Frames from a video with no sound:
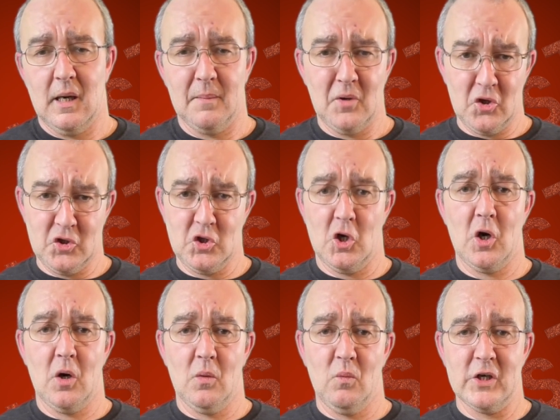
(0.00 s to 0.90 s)
I'm not
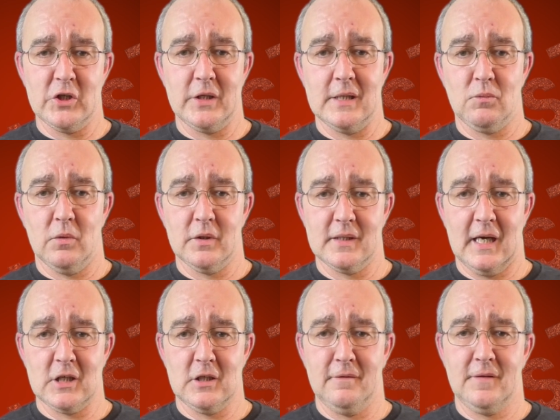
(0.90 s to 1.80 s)
sure which this one was
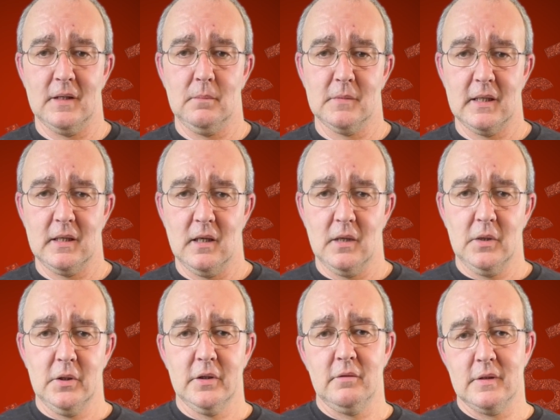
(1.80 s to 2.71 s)
actually filmed in,
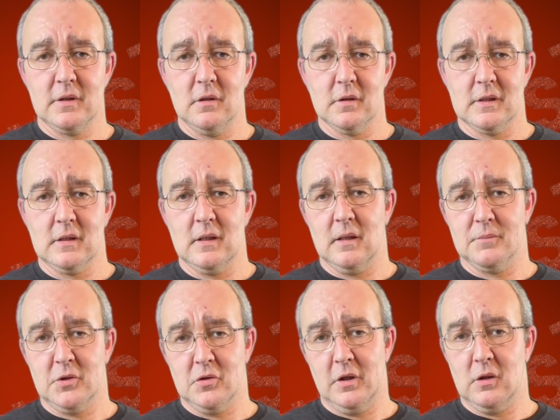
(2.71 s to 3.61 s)
but the results,
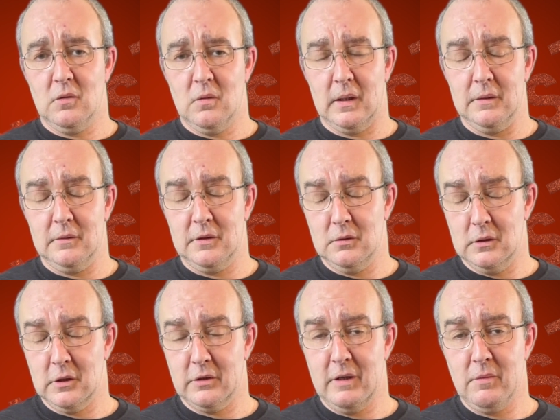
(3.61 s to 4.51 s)
I'm sure
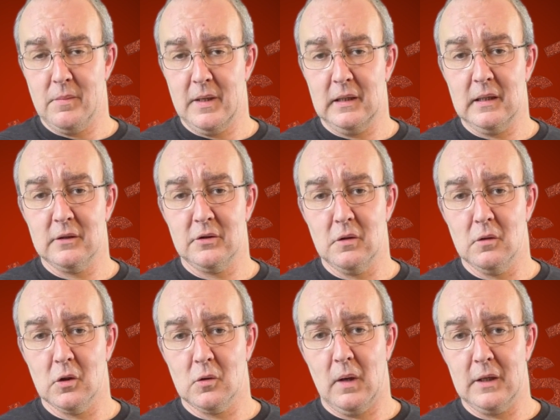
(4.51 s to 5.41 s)
you'll agree with me, do
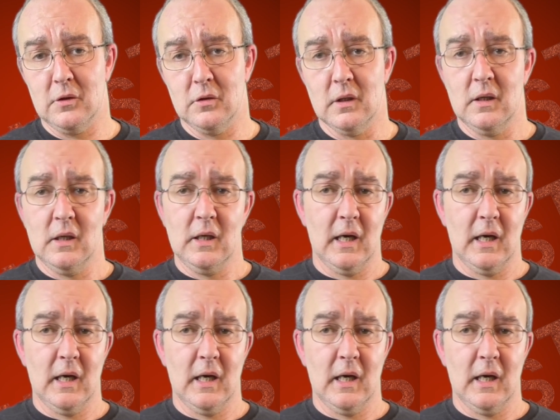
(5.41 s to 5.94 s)
look quite good.